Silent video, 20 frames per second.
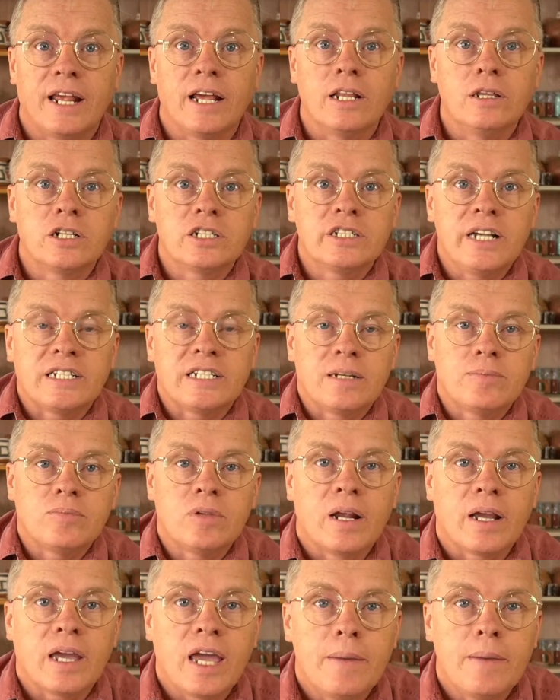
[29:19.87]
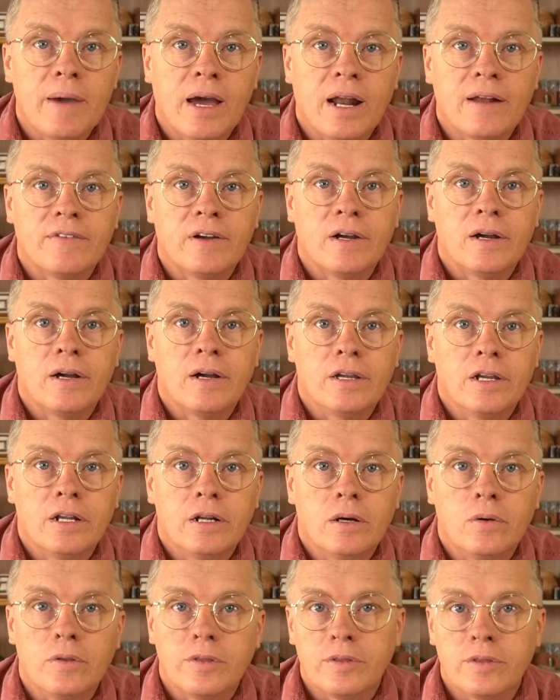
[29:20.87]
It looks like something that came out of a, you
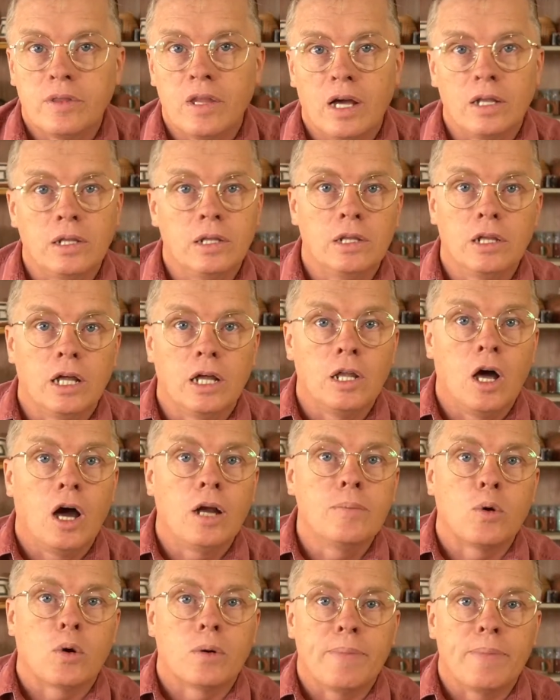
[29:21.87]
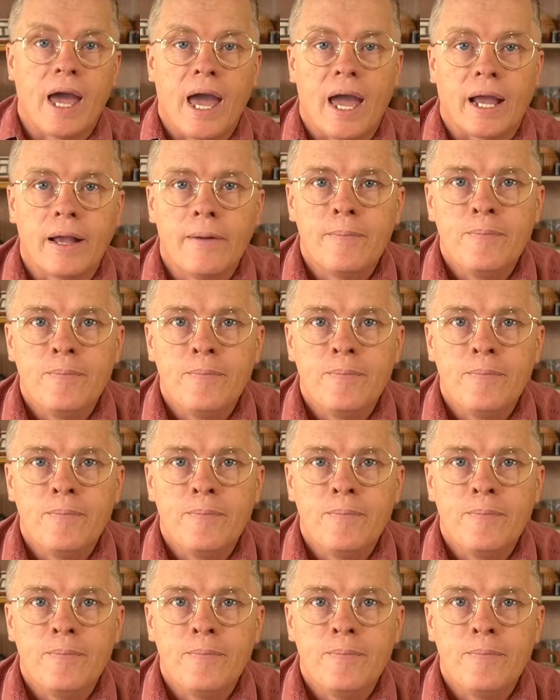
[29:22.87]
know, a, a lawnmower bag.